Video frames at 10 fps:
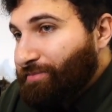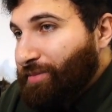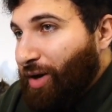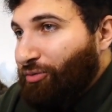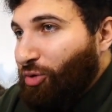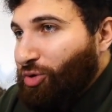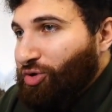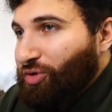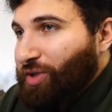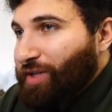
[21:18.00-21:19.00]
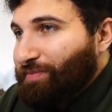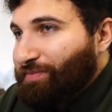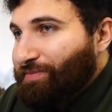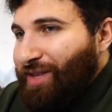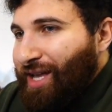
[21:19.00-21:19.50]
unfortunately.
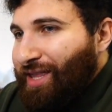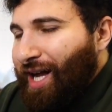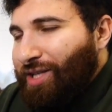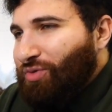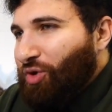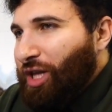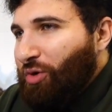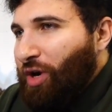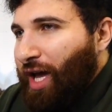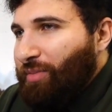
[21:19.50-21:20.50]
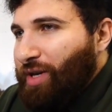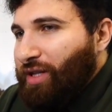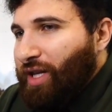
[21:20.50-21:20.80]
That's really what I mean.